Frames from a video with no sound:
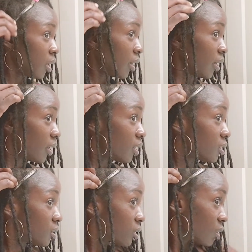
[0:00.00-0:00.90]

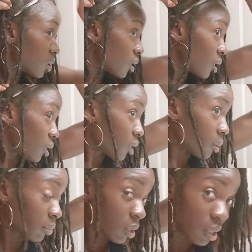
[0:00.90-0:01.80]
And
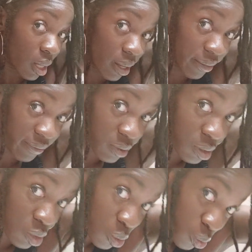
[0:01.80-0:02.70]
I'm gonna have
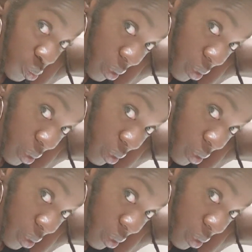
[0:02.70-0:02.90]
two